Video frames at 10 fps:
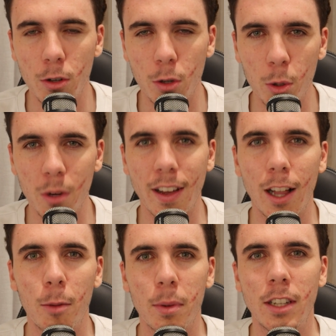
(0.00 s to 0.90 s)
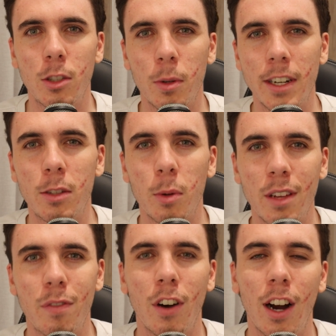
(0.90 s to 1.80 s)
to develop in
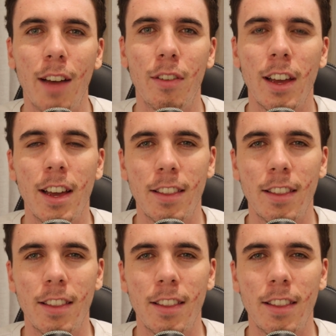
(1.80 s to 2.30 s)
2025.